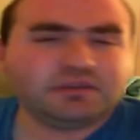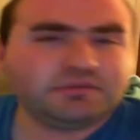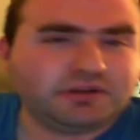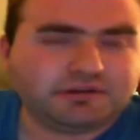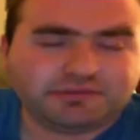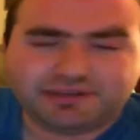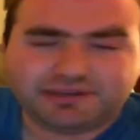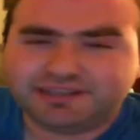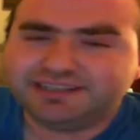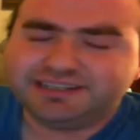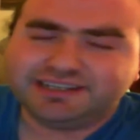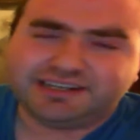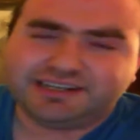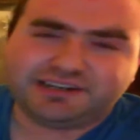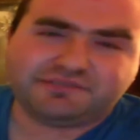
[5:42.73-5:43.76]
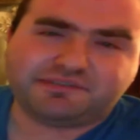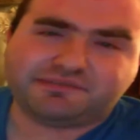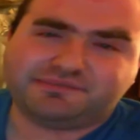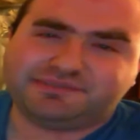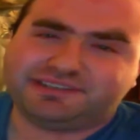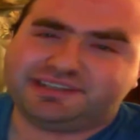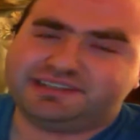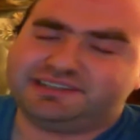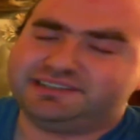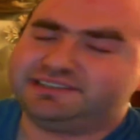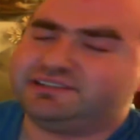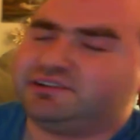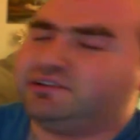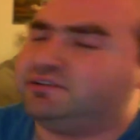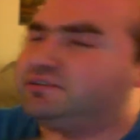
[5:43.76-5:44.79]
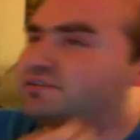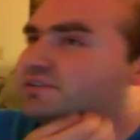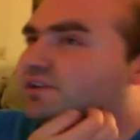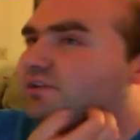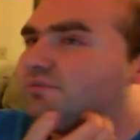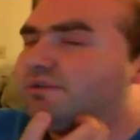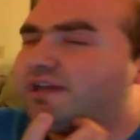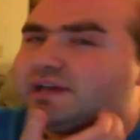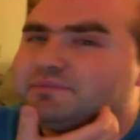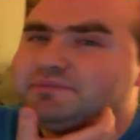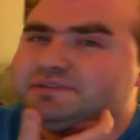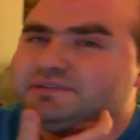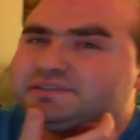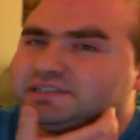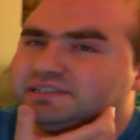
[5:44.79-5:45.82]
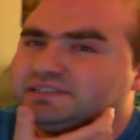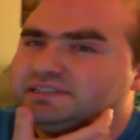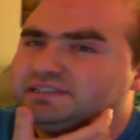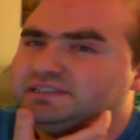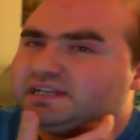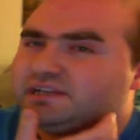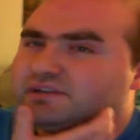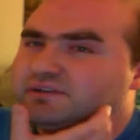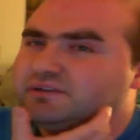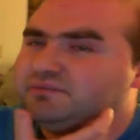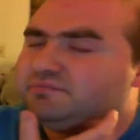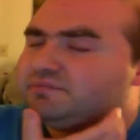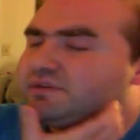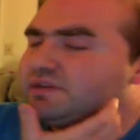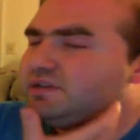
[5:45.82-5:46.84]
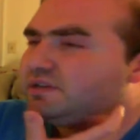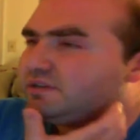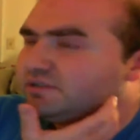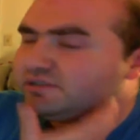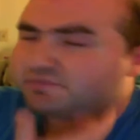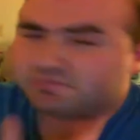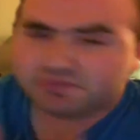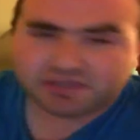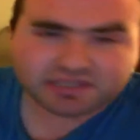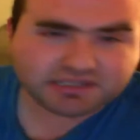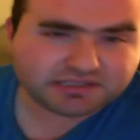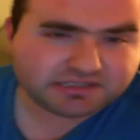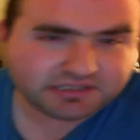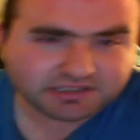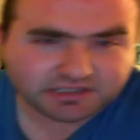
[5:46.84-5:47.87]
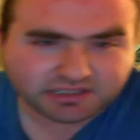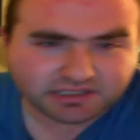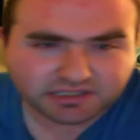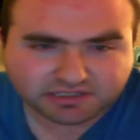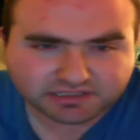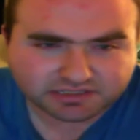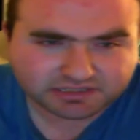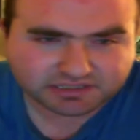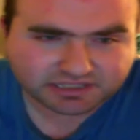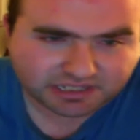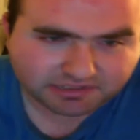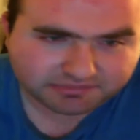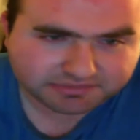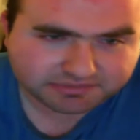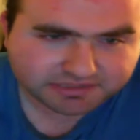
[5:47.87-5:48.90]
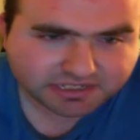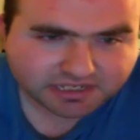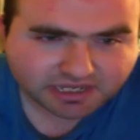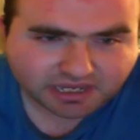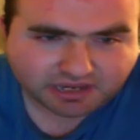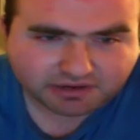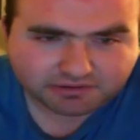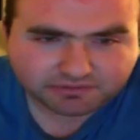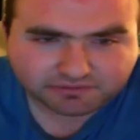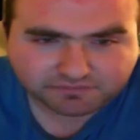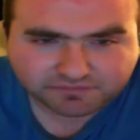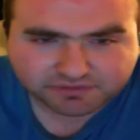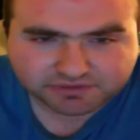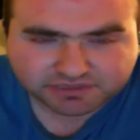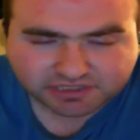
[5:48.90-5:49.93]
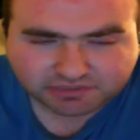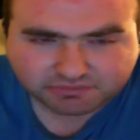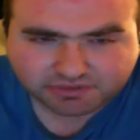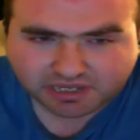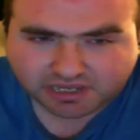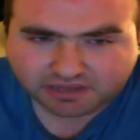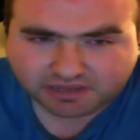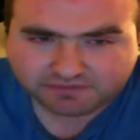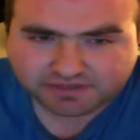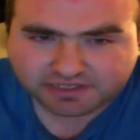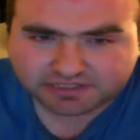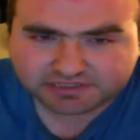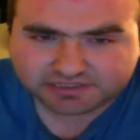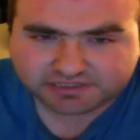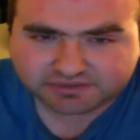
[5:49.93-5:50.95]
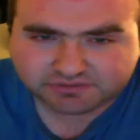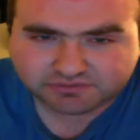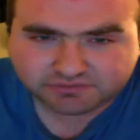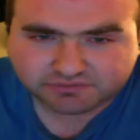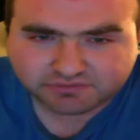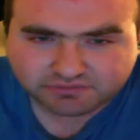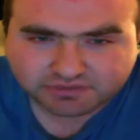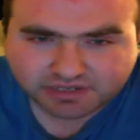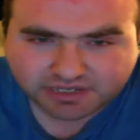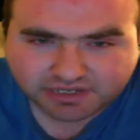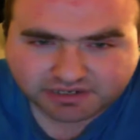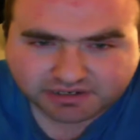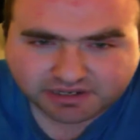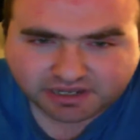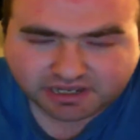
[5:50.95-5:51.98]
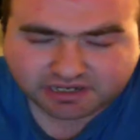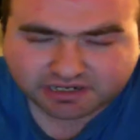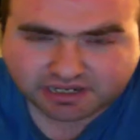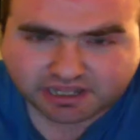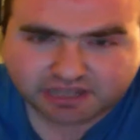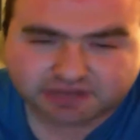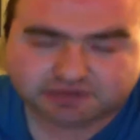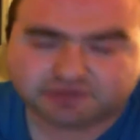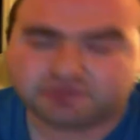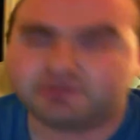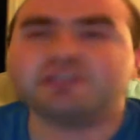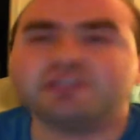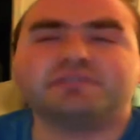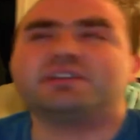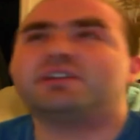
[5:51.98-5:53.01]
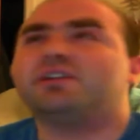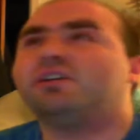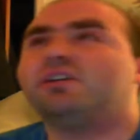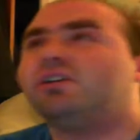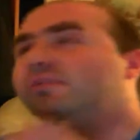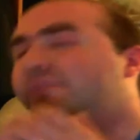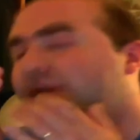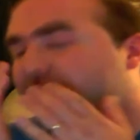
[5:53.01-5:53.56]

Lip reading: Well, I never represented the song. So what happens is that they're split into teams, and the first team we have is Izuku and KACCHAN, and it's like, oh